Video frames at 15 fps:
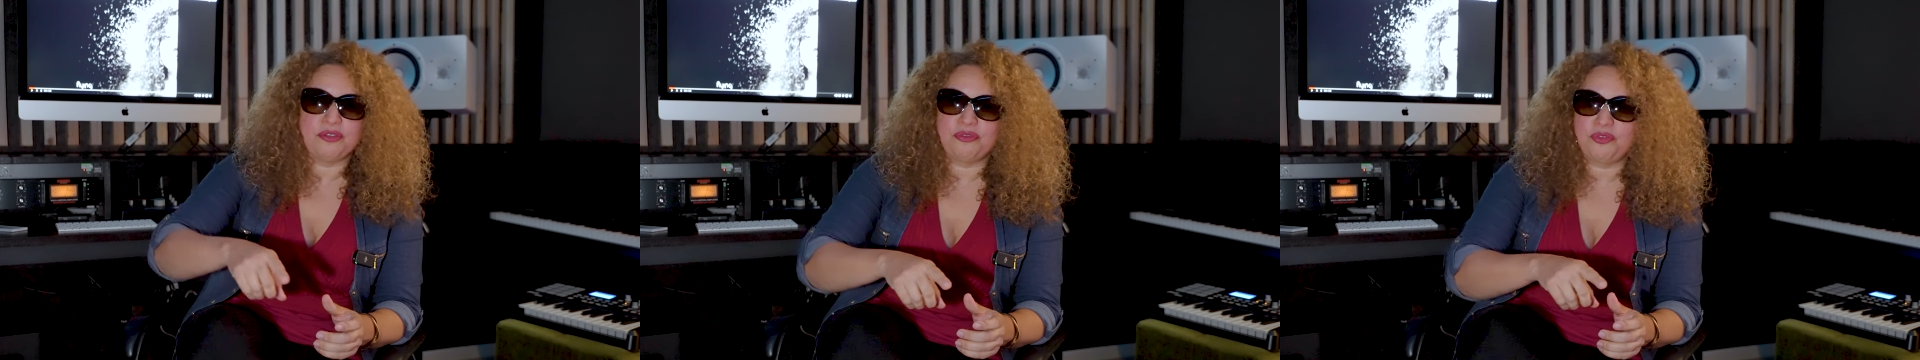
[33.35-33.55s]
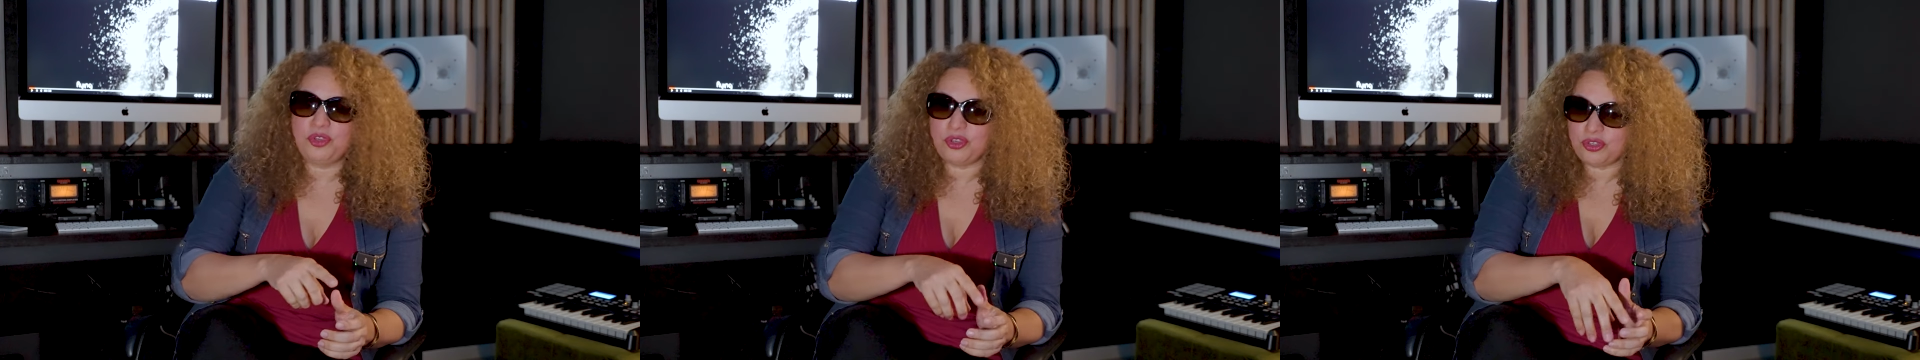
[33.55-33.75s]

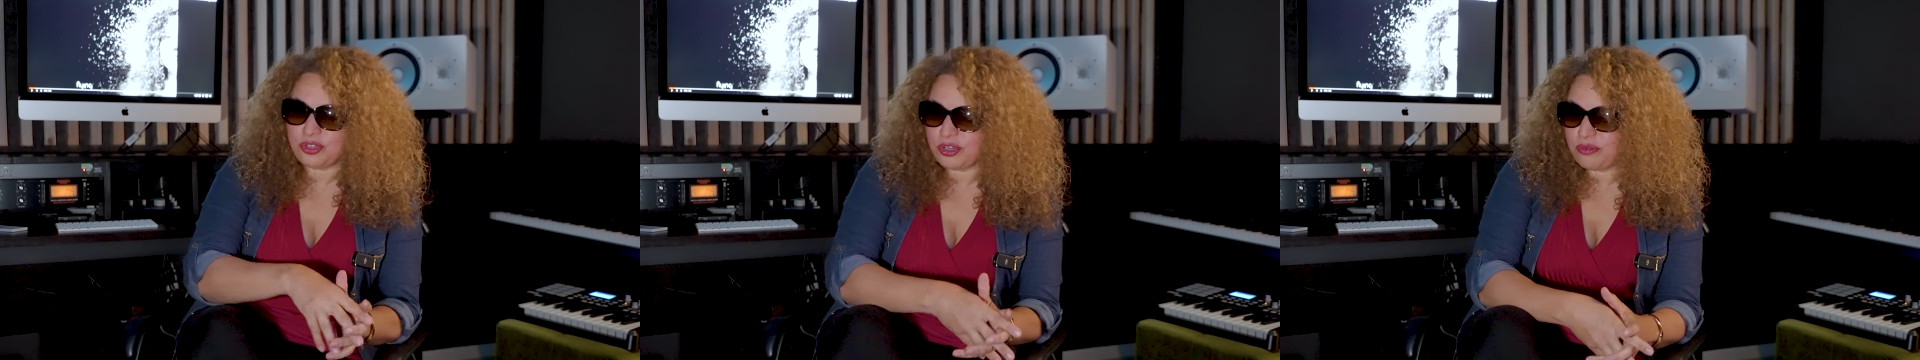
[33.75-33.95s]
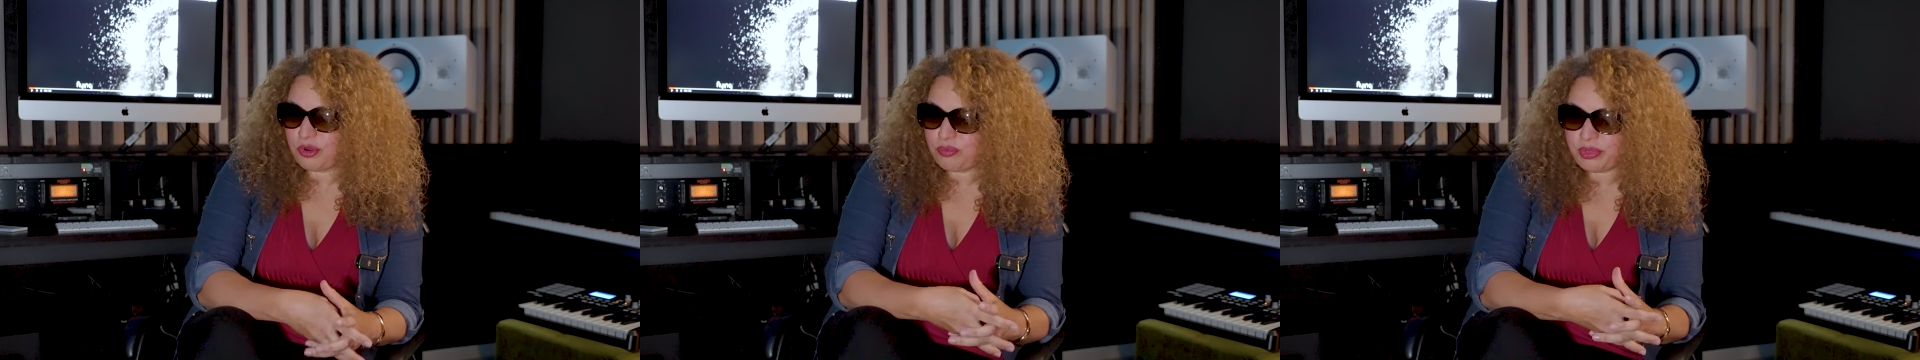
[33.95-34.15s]
in the
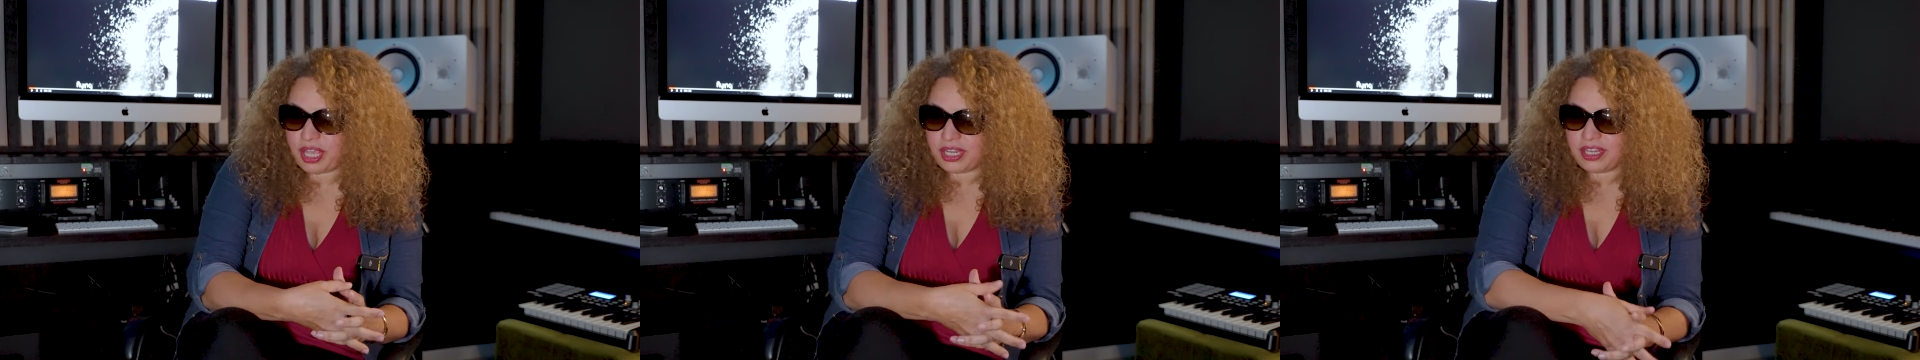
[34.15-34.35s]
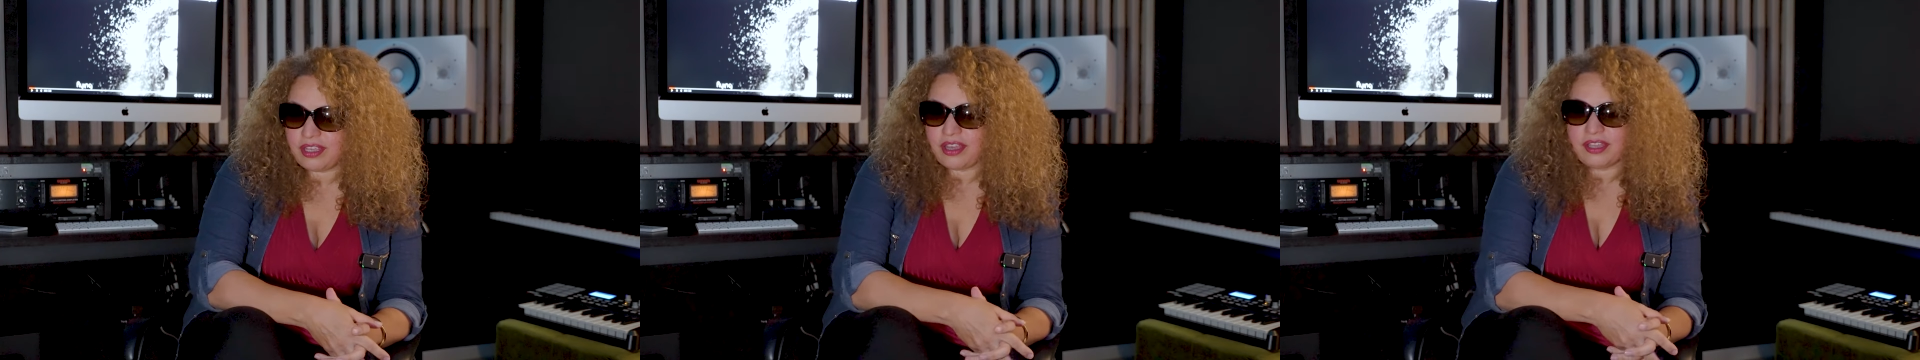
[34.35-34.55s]
future, we're
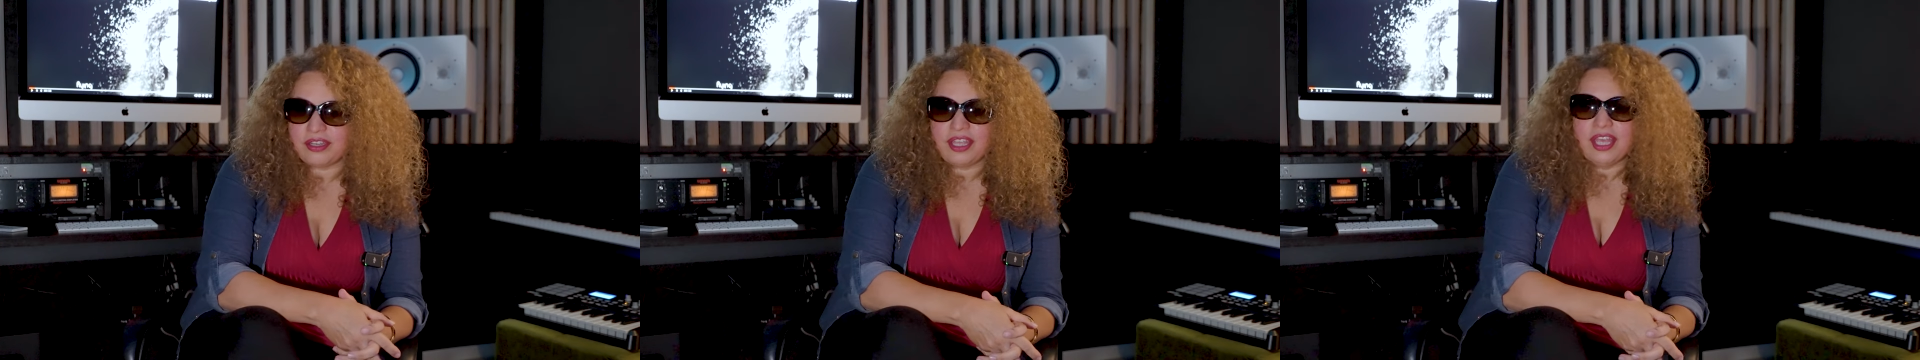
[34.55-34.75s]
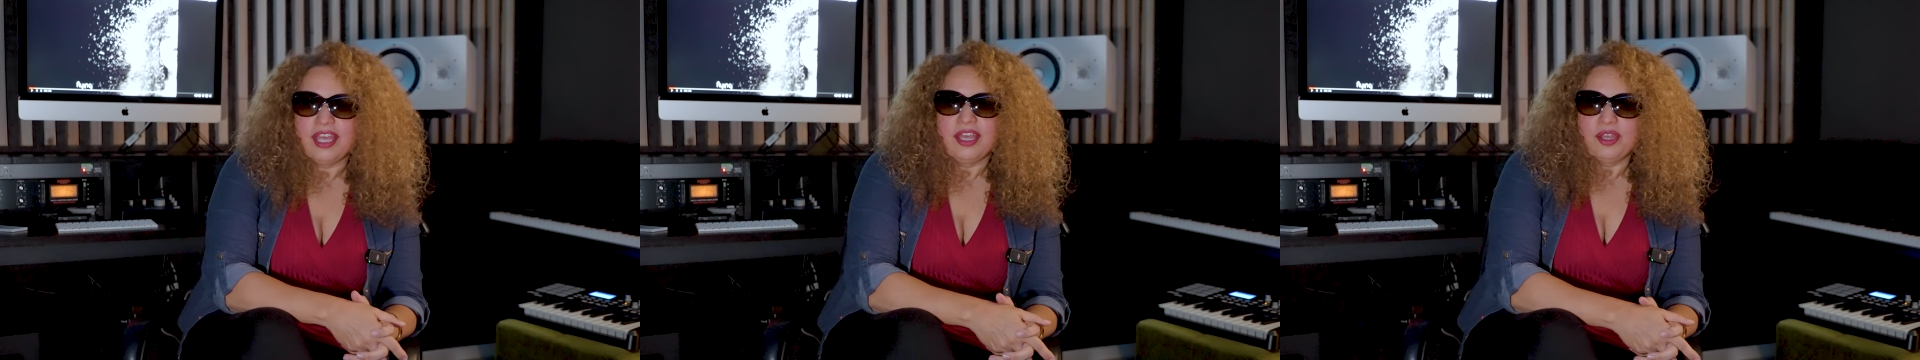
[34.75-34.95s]
planning
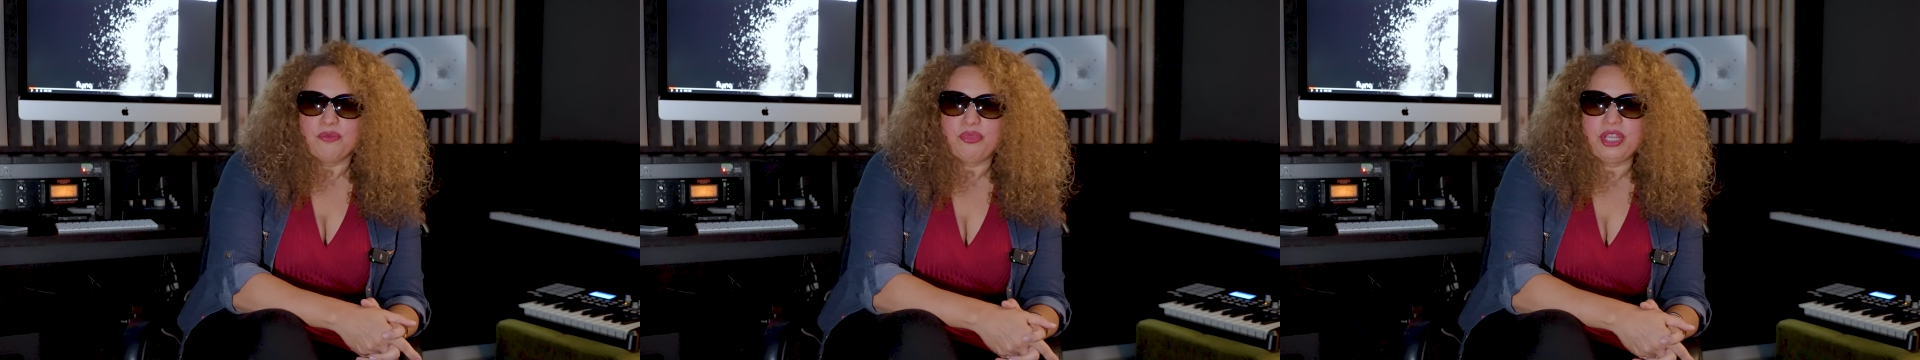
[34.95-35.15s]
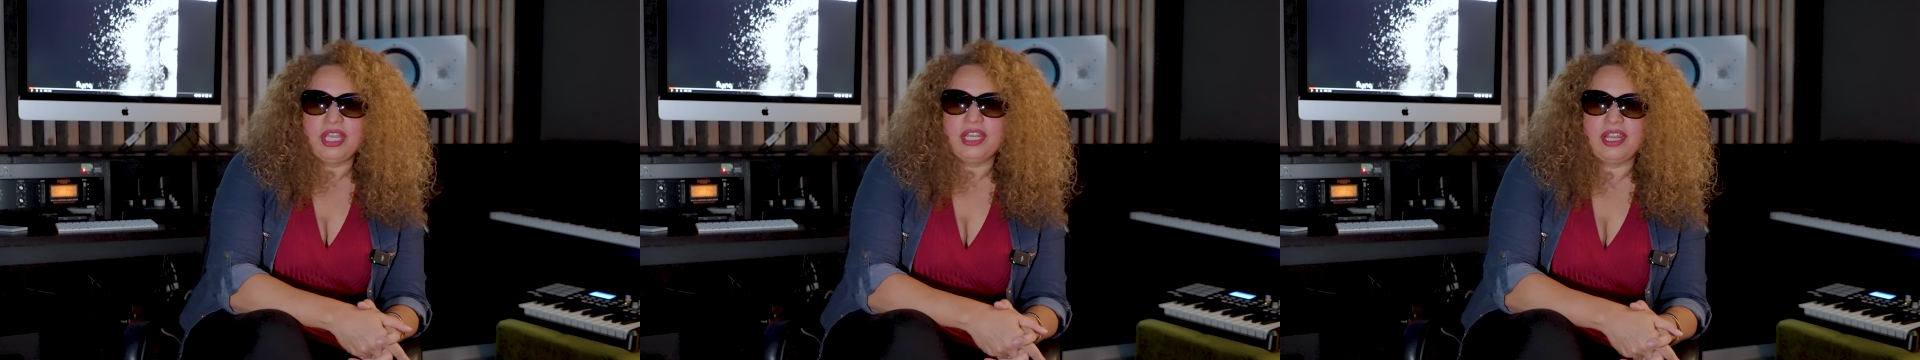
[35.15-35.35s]
on
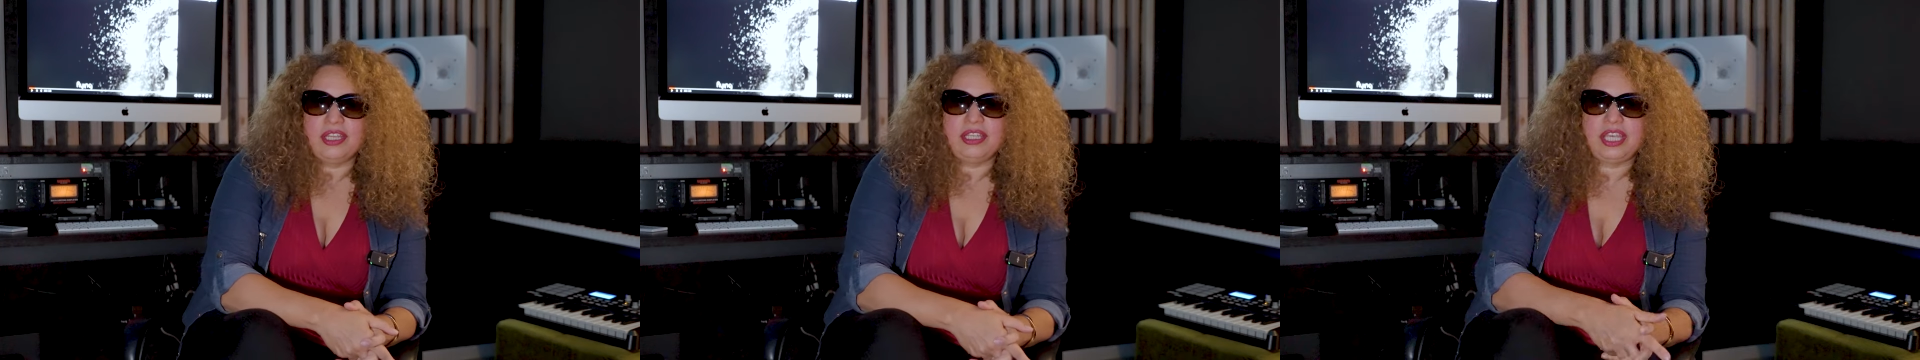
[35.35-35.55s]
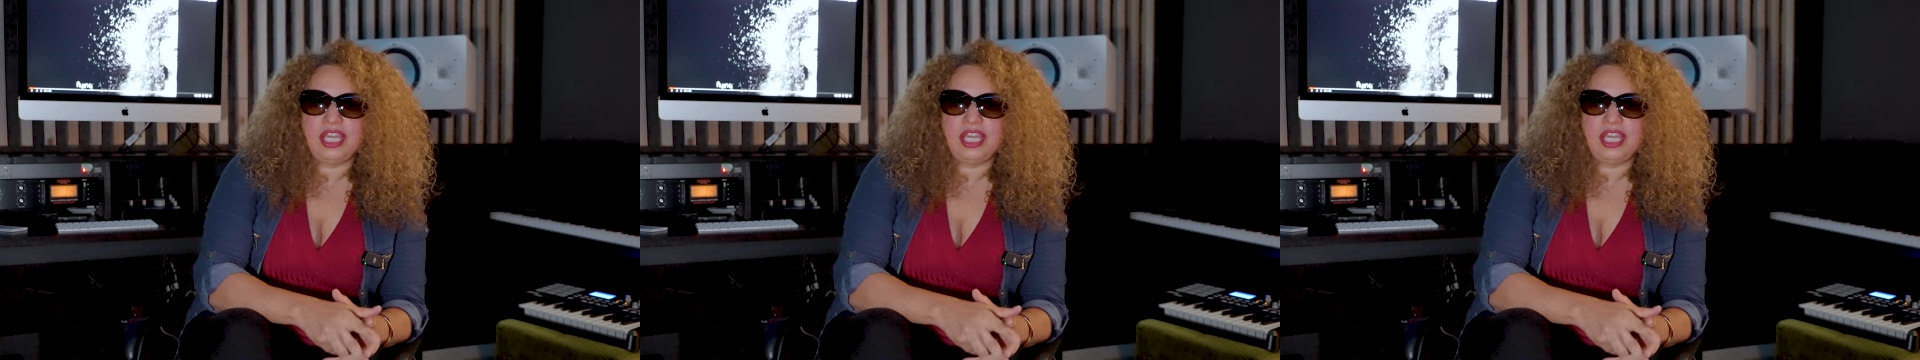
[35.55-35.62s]
bringing in